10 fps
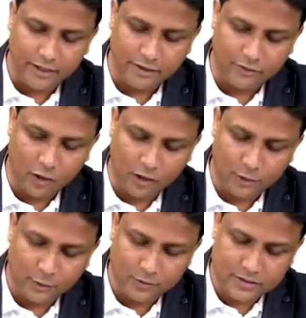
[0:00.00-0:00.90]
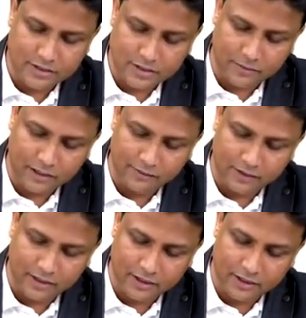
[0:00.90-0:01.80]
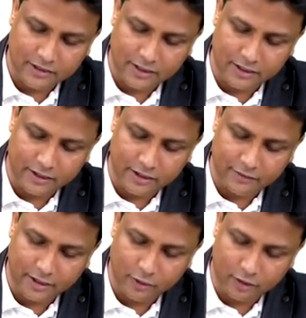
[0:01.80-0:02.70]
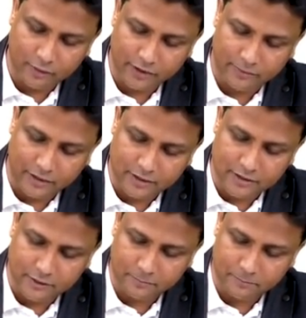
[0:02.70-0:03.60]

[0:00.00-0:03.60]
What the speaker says: And we all know subclavian artery is in turn divided into how many parts, sir?